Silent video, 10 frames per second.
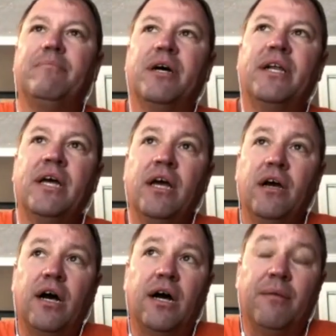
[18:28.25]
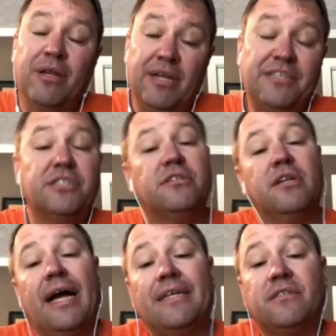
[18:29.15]
But um, electrical
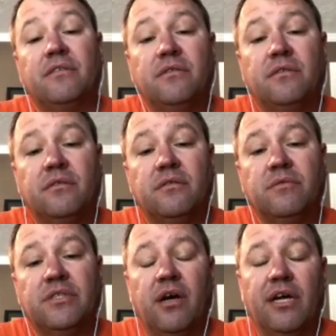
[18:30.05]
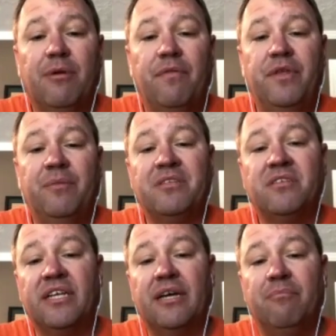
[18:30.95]
hazards, we talk about them and
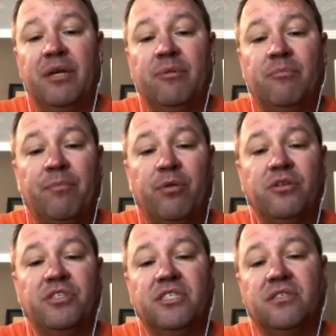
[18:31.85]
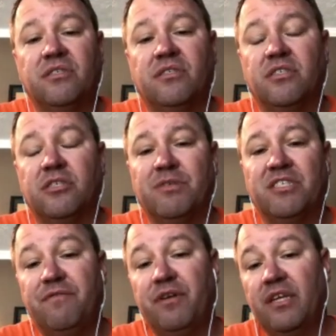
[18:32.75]
setting up minimum approach distances,
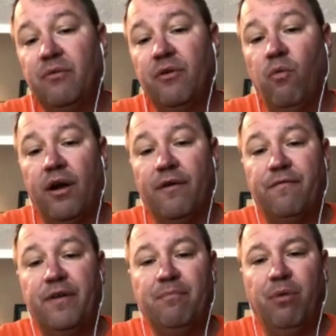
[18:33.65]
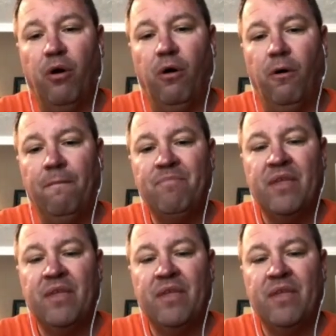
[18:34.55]
specifically with a water-fed pole.